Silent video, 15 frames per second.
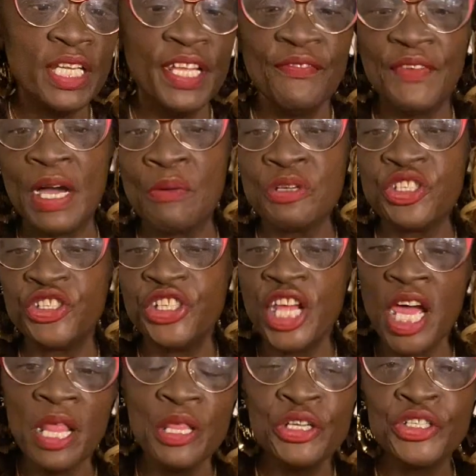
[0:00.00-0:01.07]
if I was
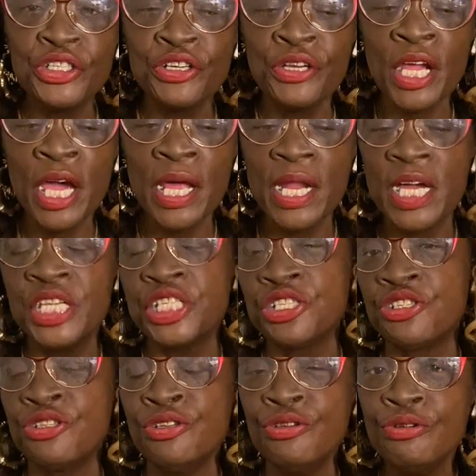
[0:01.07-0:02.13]
challenged or not. I
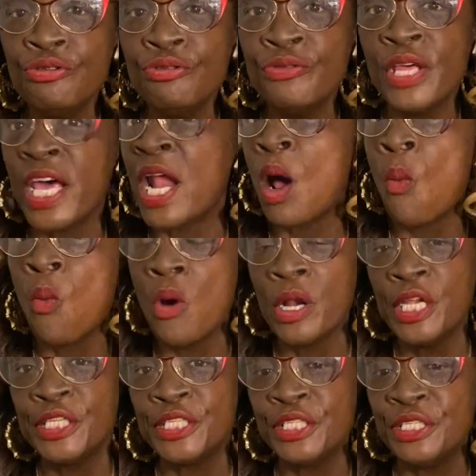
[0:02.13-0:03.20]
just knew that I
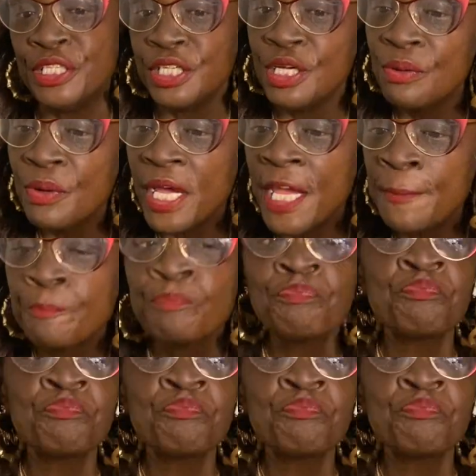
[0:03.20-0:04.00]
wanted to do it.